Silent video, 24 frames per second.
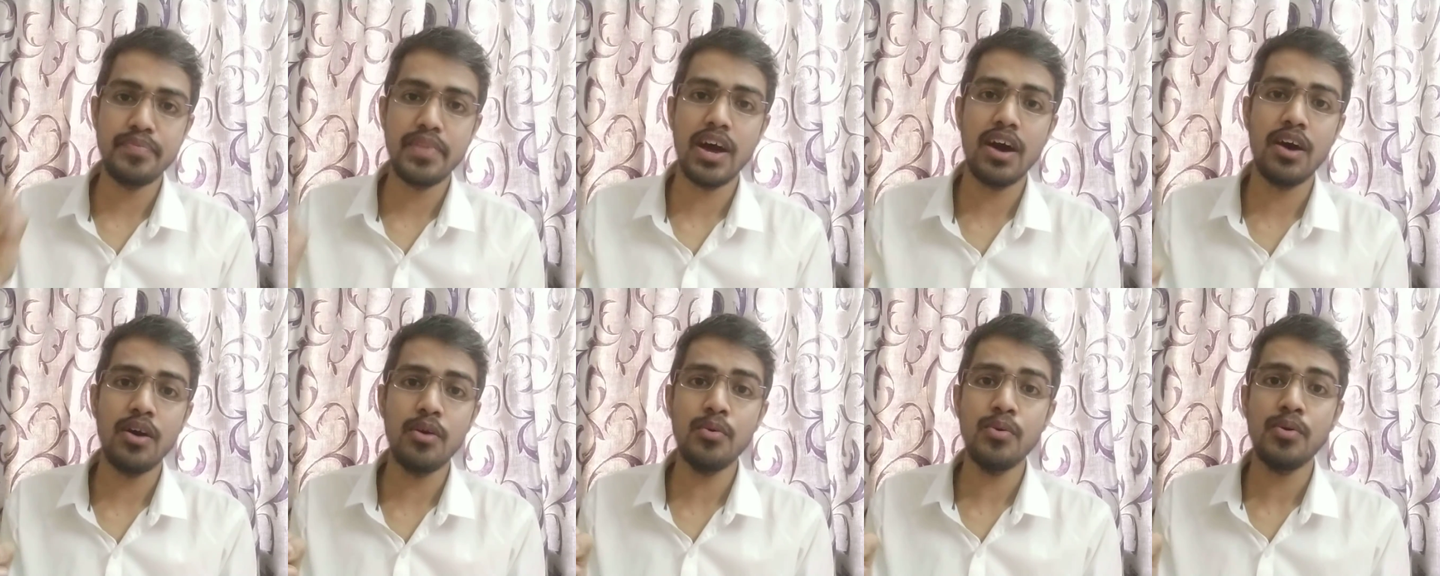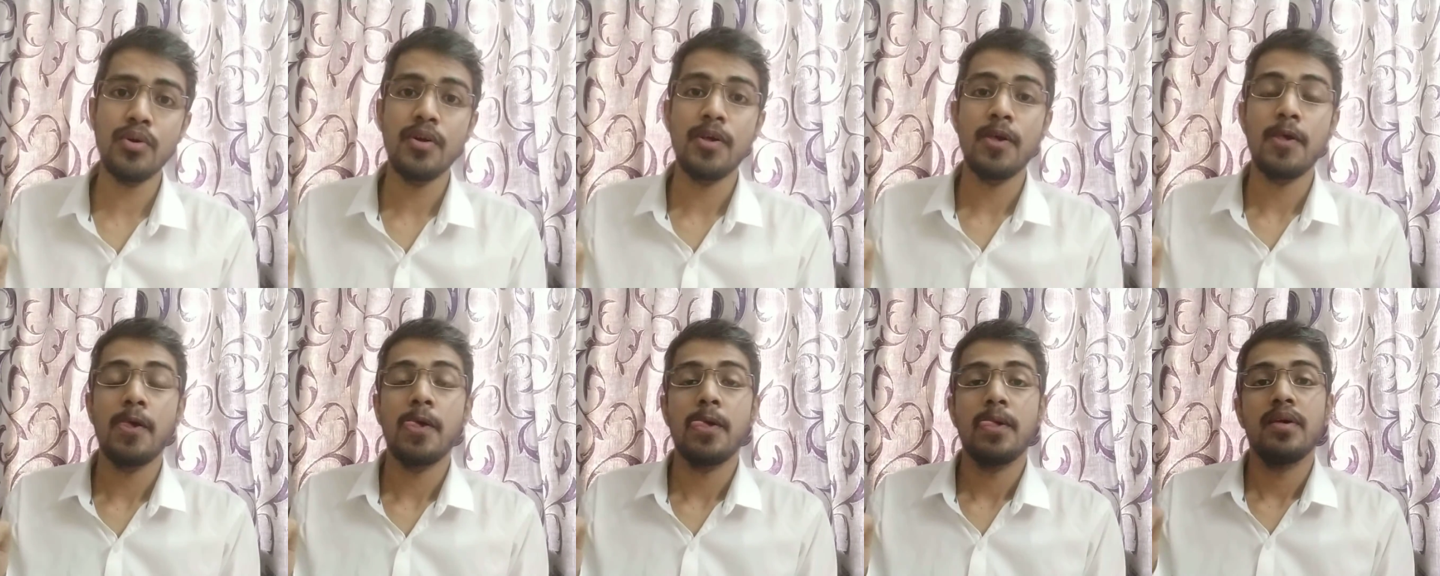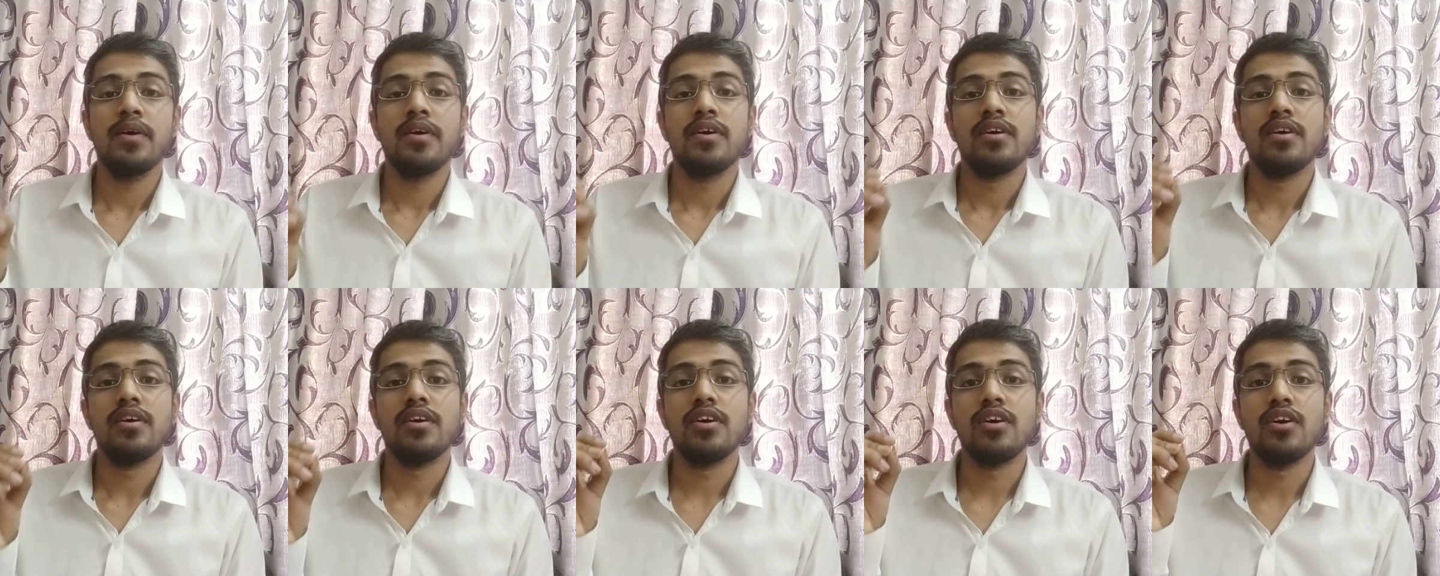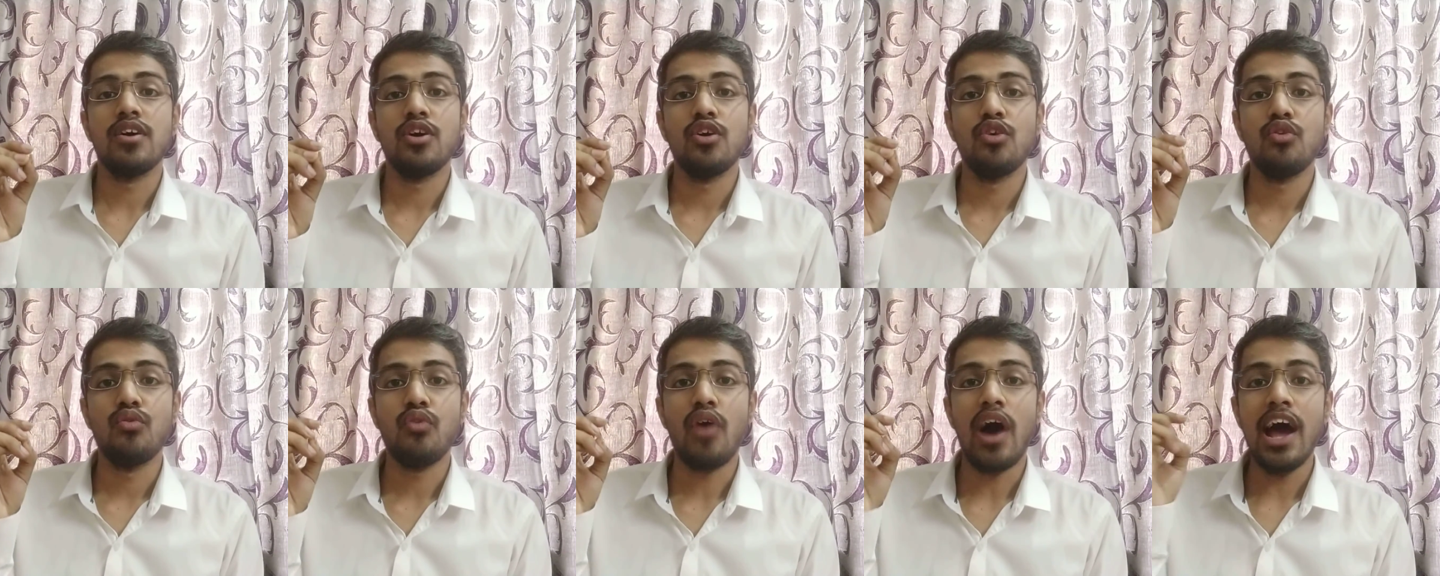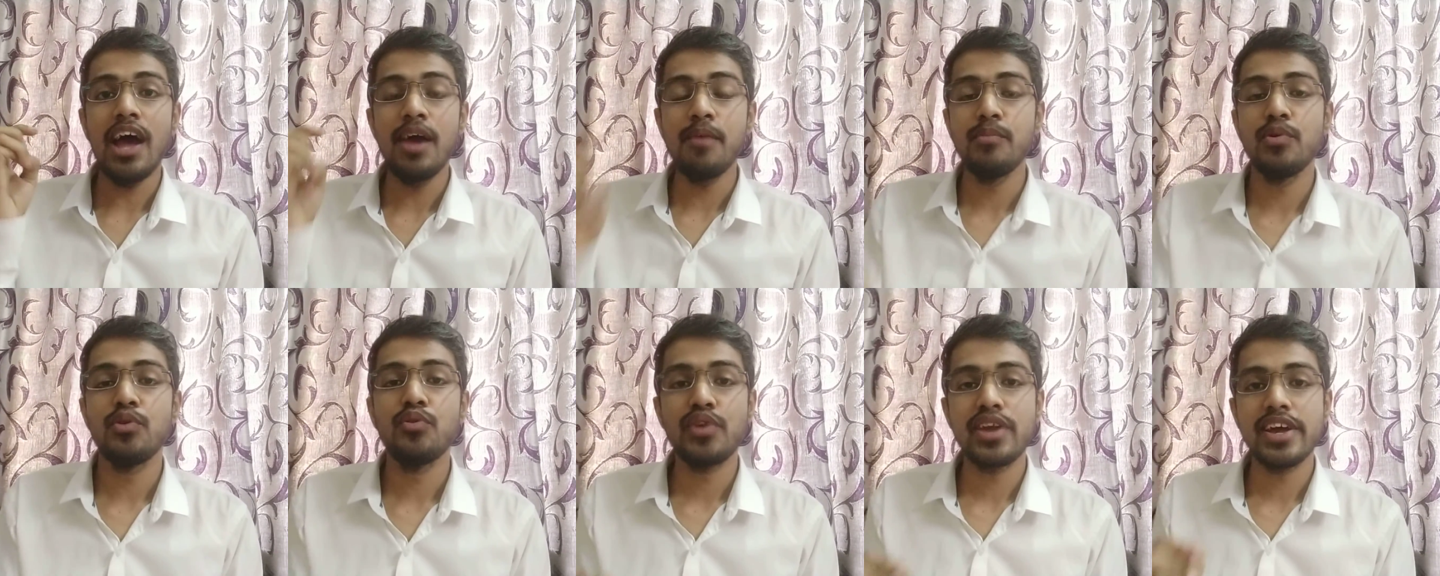Now
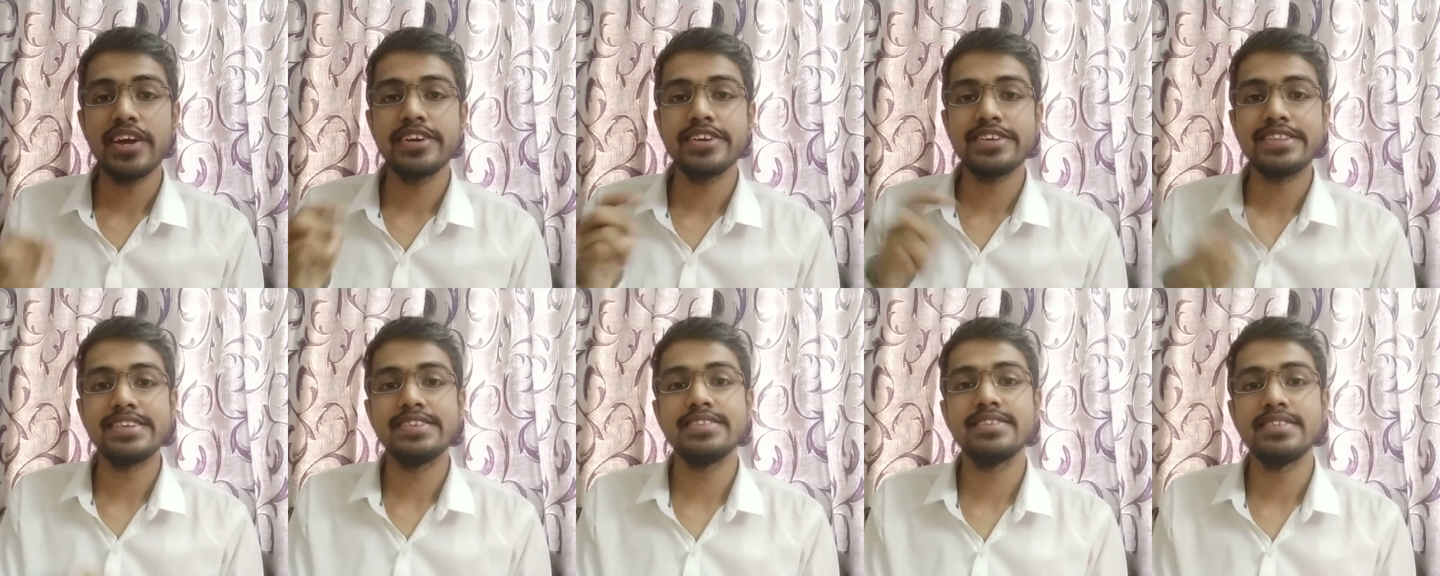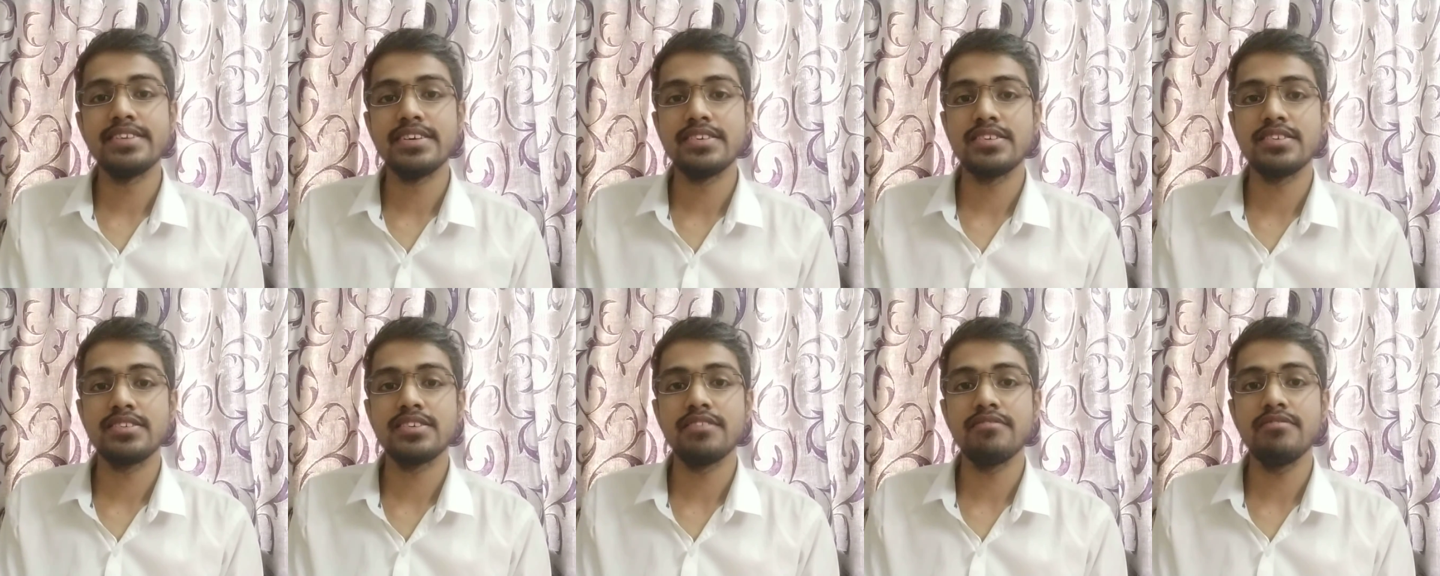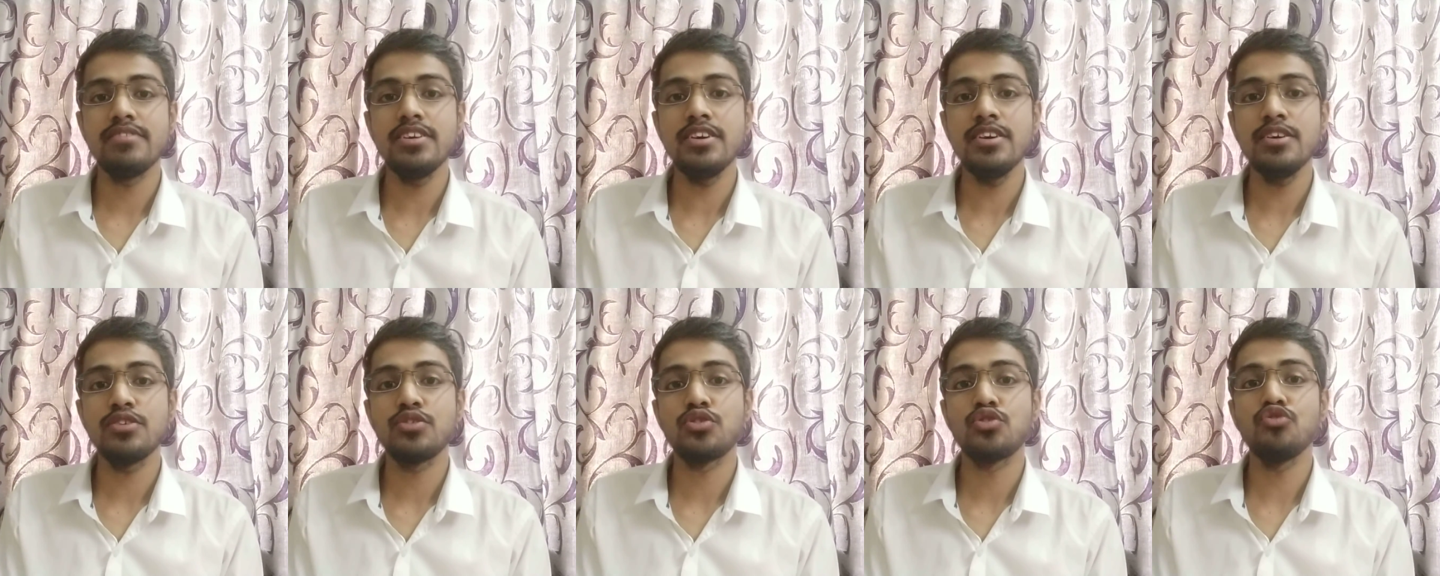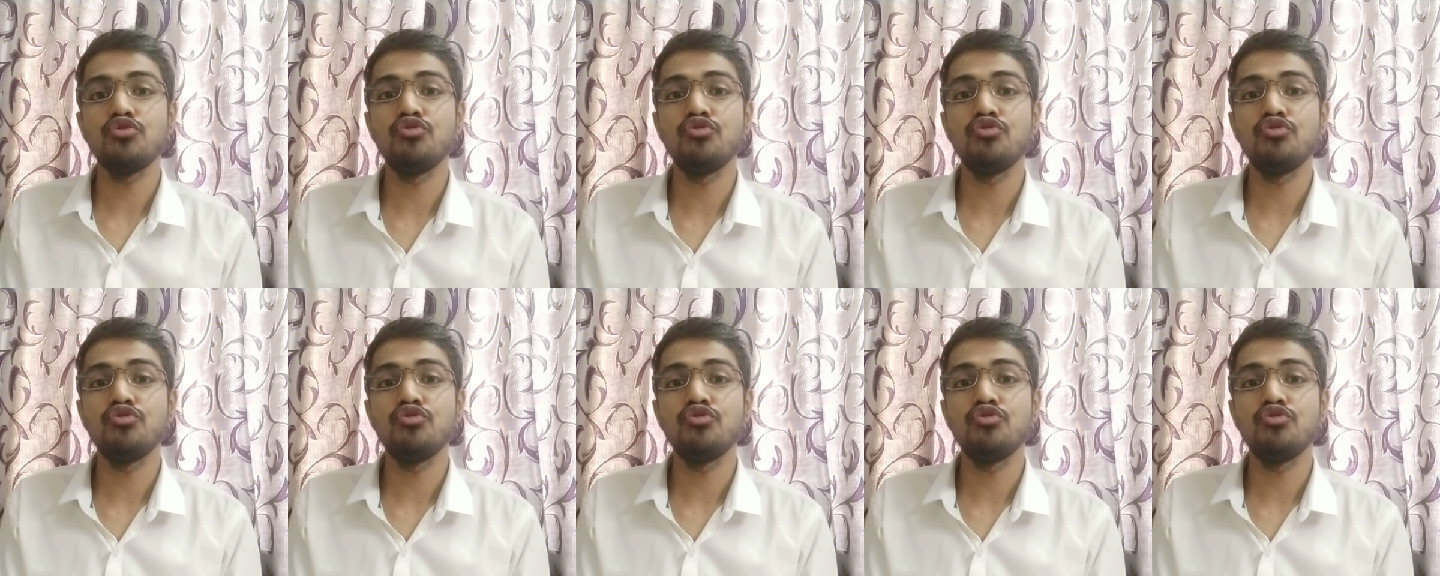why mutation is necessary?